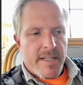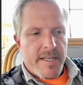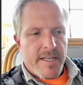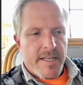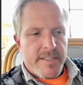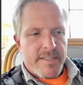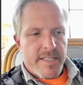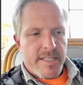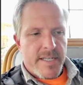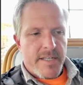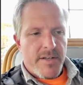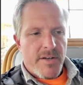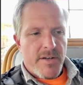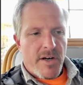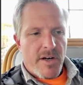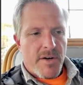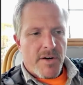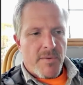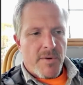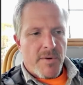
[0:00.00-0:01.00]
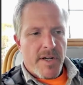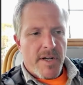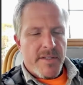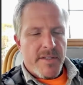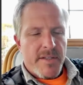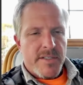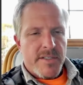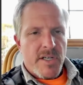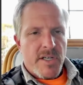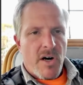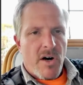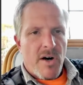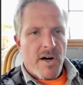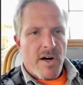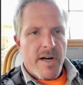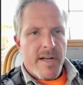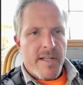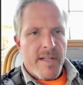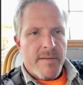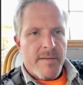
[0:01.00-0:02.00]
and he said you ought to run this
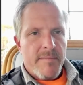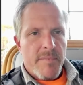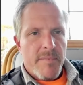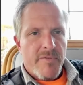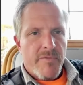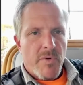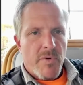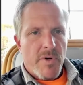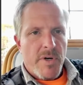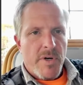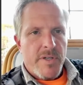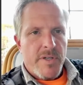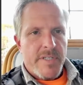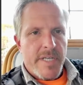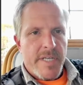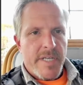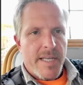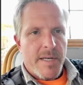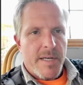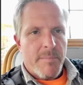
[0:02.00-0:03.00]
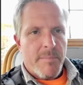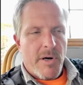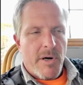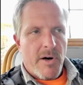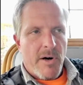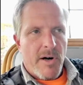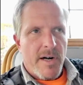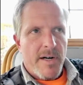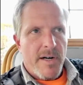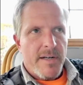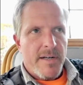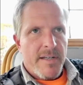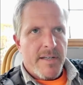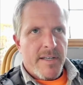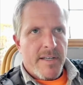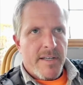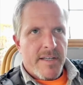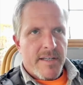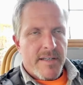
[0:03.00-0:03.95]
car in it before you take it apart.